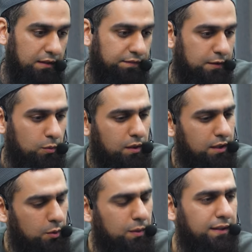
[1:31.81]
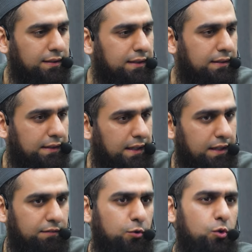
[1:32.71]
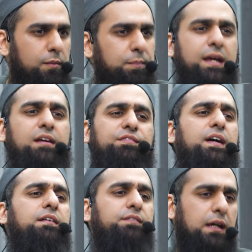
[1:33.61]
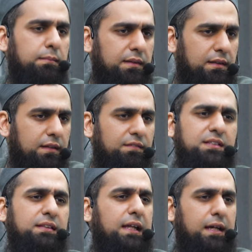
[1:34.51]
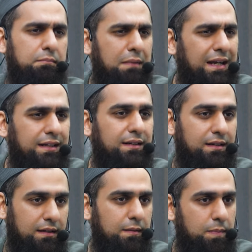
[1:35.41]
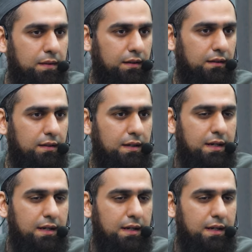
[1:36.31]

if you were doing this, like if you were praying five times a day, which is like mandatory, right?